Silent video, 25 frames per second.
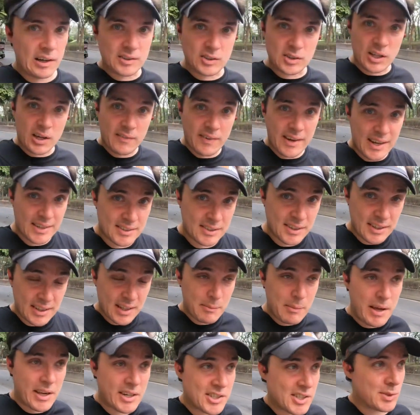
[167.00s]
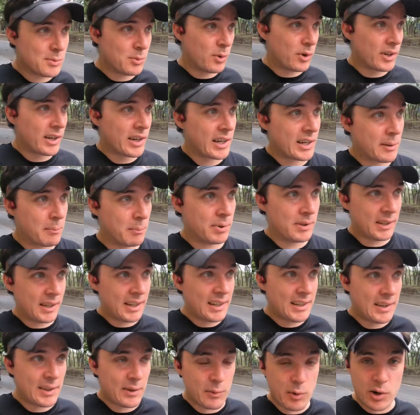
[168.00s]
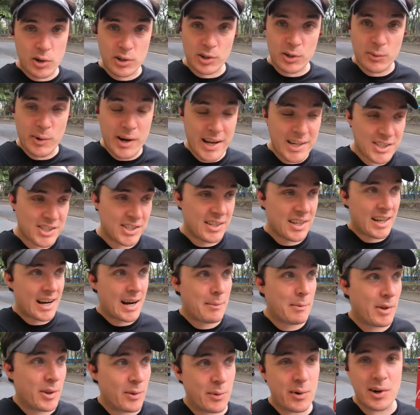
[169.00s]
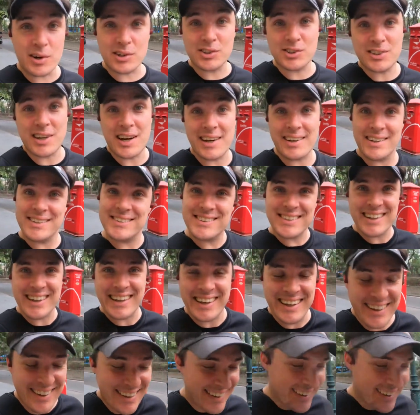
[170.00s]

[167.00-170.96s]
right, so I've accidentally managed to walk in completely the wrong direction and I'm on the wrong side of the city.